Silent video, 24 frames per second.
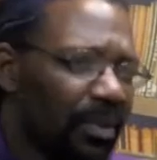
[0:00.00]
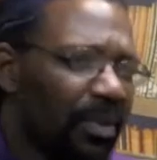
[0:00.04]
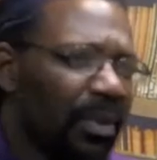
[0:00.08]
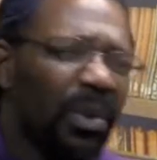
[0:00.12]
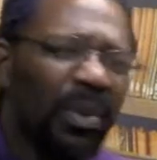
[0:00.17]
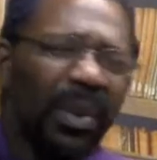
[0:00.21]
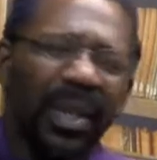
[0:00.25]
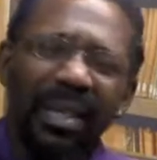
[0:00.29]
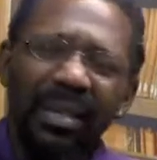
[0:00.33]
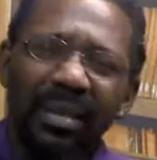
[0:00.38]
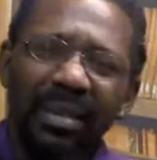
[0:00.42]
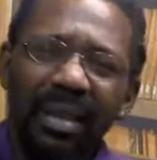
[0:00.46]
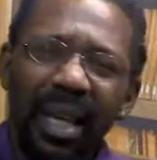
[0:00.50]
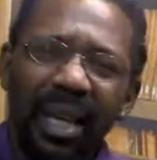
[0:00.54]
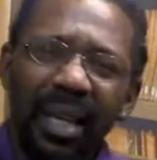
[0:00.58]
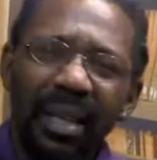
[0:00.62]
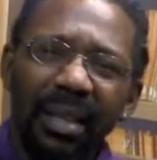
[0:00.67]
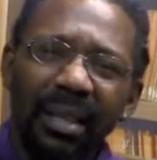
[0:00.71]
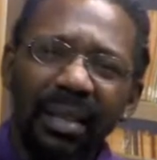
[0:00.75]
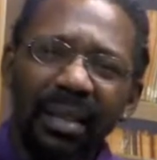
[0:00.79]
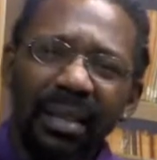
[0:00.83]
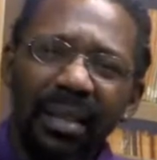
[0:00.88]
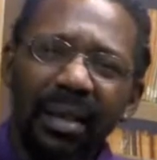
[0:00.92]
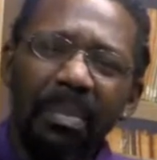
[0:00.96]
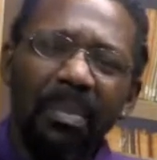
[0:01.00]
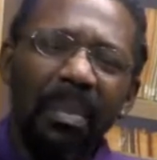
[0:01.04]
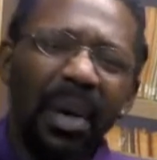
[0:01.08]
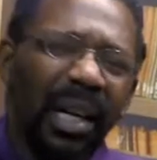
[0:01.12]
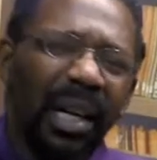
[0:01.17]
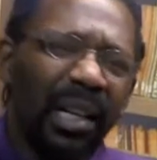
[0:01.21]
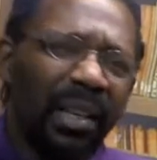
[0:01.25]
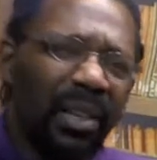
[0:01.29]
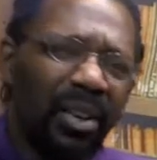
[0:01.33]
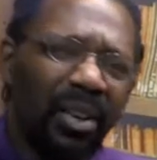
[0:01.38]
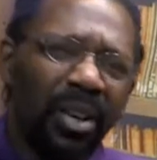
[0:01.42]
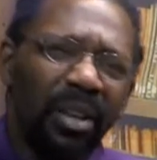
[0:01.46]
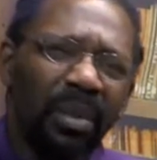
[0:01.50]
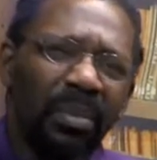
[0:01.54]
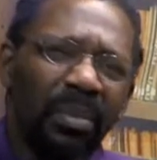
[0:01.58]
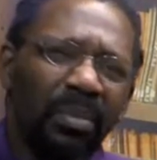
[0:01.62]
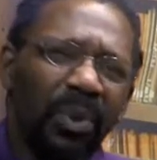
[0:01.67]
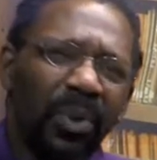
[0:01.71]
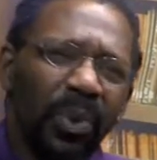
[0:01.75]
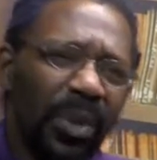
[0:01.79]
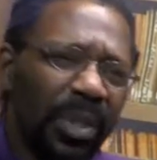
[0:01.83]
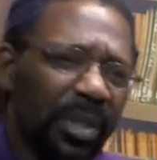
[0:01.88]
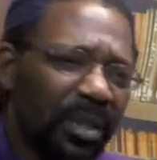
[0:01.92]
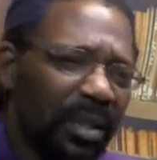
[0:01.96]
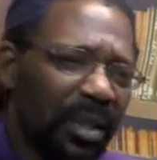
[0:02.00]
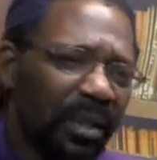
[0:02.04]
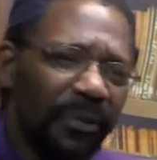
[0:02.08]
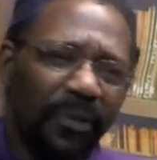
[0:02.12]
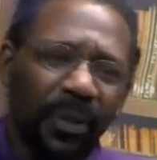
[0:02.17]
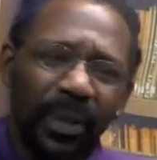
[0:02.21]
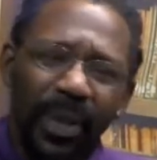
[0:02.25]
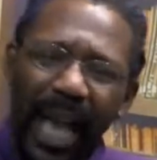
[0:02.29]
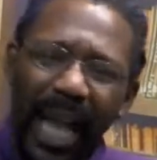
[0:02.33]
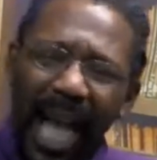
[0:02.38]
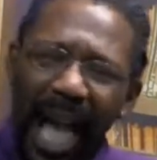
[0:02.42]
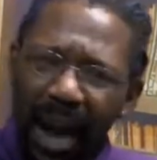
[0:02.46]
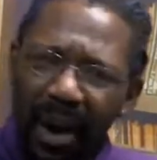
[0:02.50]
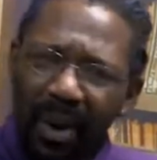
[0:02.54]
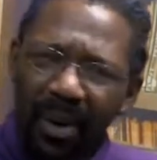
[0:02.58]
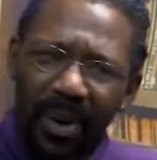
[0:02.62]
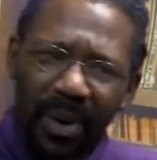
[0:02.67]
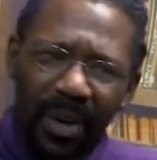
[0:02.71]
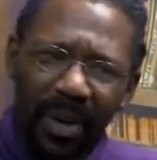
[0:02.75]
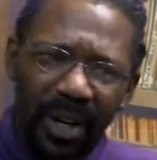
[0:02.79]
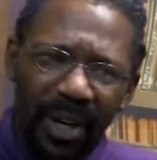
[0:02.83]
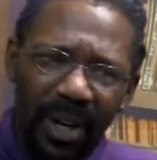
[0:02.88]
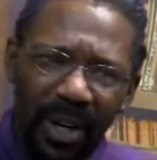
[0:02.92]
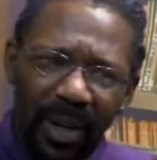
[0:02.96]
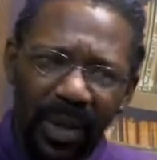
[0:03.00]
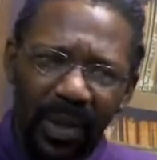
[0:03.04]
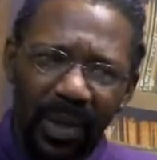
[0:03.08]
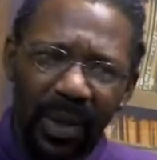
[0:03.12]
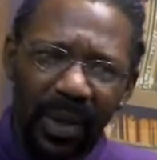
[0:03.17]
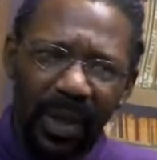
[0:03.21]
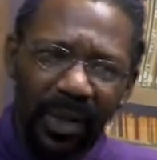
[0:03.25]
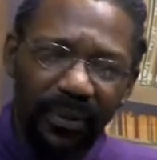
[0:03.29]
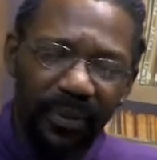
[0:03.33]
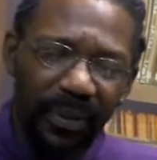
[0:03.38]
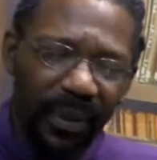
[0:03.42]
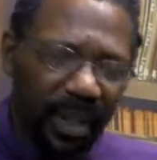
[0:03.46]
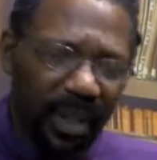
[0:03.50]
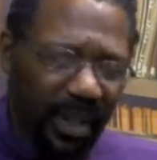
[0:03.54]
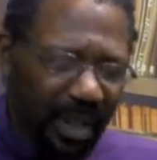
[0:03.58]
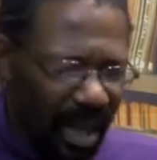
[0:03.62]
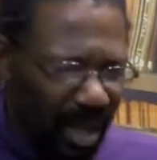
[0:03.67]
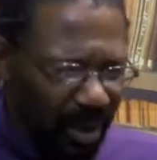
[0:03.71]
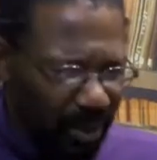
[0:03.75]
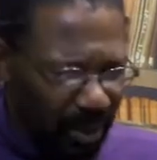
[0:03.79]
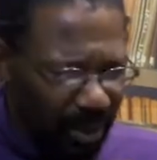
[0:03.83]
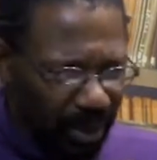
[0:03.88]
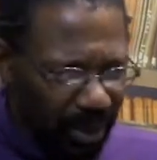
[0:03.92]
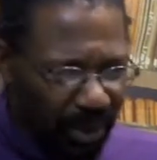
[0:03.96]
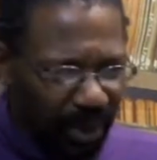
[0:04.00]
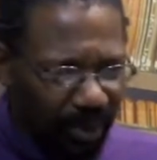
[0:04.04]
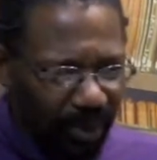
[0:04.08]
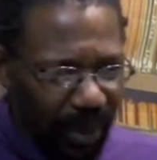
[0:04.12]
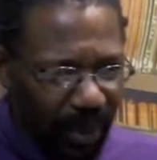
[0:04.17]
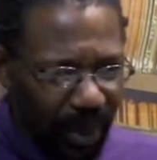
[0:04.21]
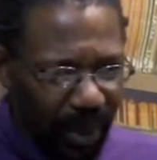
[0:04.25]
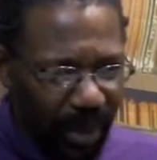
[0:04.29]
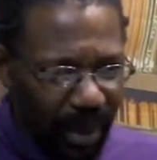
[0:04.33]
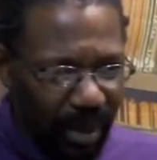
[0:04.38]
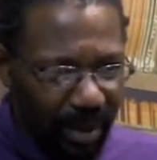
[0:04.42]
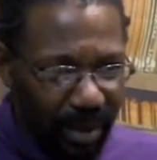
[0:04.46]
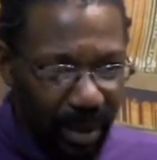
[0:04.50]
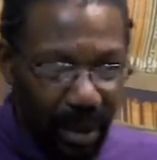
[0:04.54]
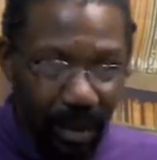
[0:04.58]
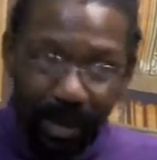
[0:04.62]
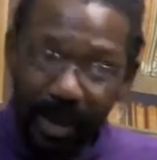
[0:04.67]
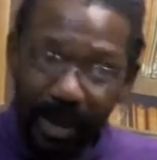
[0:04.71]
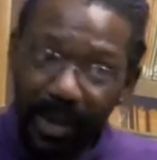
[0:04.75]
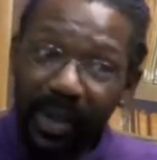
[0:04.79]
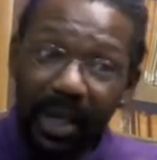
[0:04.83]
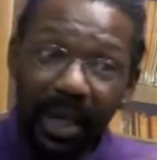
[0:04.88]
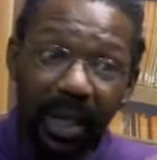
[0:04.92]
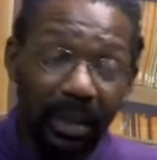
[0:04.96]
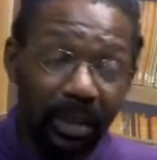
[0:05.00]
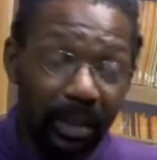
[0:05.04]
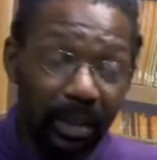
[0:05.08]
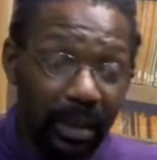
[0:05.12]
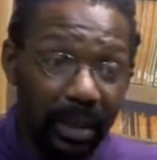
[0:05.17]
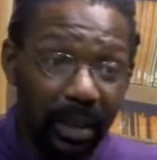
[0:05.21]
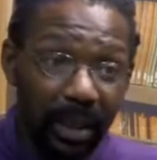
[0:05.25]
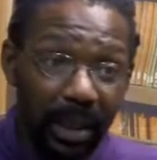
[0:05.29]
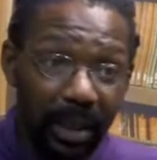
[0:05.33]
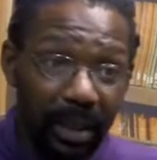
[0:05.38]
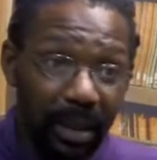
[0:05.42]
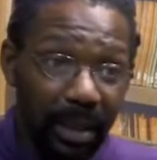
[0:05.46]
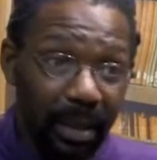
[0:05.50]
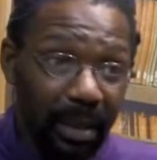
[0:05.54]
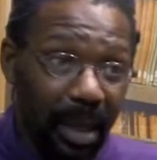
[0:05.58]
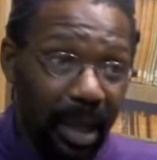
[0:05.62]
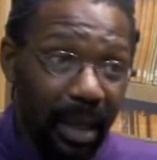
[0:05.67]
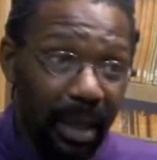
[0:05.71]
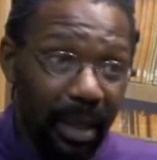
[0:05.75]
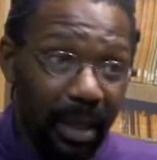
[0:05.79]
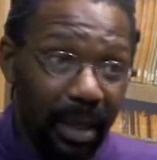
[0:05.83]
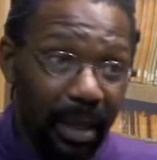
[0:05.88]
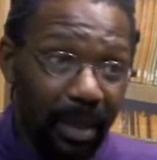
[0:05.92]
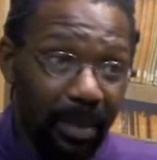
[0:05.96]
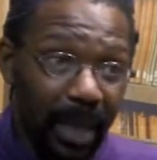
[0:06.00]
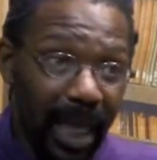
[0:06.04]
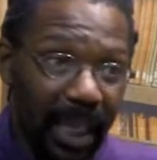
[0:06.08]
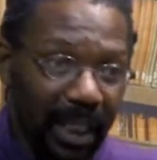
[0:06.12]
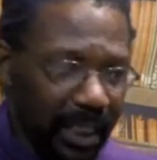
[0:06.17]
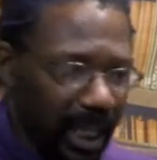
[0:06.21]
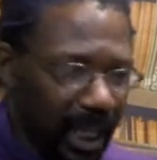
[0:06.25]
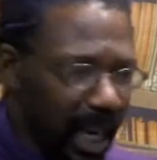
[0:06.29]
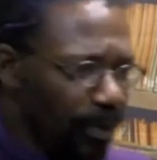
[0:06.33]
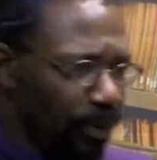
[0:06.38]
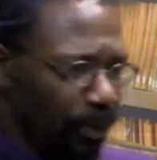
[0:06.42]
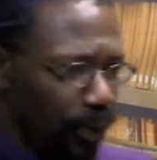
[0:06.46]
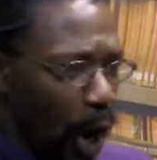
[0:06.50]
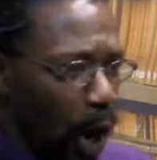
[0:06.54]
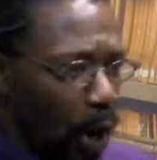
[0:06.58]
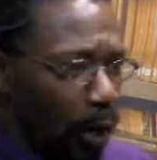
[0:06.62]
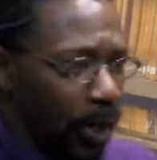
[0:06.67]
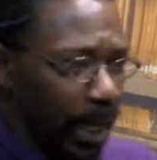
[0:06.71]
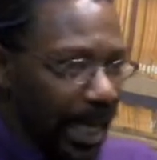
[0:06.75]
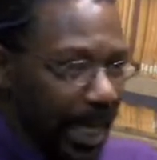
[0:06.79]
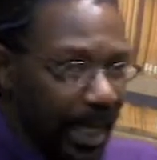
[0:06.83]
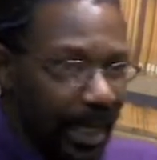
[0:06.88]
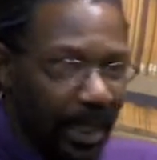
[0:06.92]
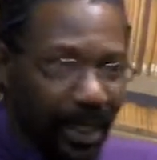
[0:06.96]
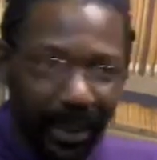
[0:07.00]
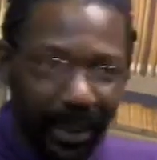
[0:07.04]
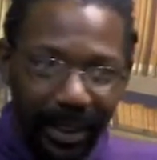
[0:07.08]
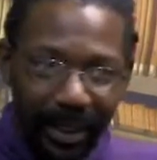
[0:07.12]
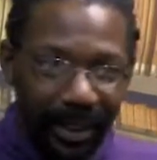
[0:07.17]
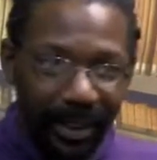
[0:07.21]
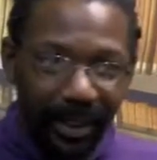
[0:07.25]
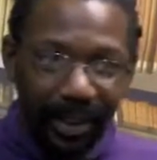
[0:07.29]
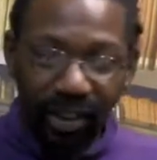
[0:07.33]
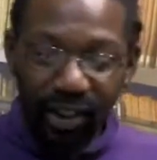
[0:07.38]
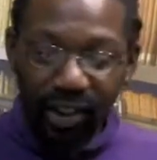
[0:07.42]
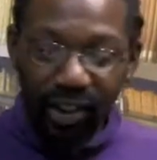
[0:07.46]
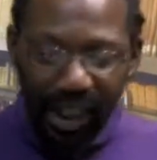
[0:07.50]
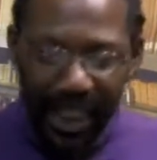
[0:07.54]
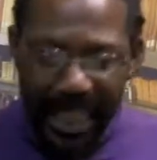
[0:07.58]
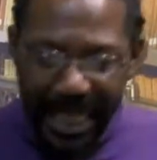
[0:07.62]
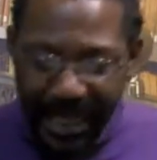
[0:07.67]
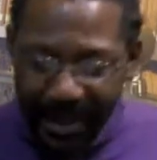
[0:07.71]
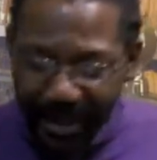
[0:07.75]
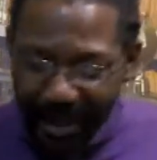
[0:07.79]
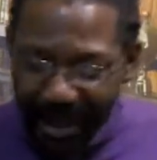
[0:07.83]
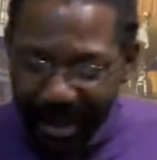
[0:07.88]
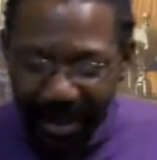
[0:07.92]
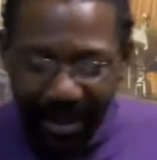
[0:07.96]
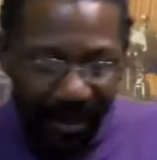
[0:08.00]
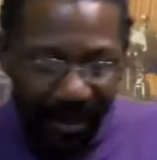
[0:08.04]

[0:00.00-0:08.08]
wait a second. My alarm was set for an hour ago. If it's, I wonder if the rain is coming. Then I looked at the clock and I'm like, 1030? Jesus.